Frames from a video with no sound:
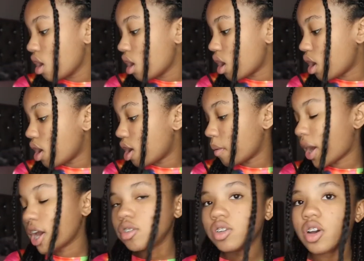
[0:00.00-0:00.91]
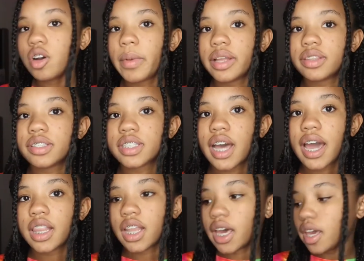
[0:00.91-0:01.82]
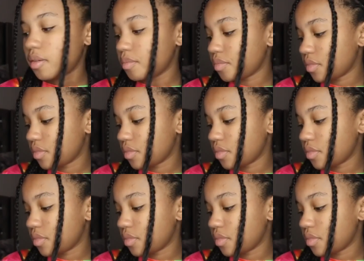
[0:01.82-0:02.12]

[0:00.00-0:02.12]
I don't know about the Skylite.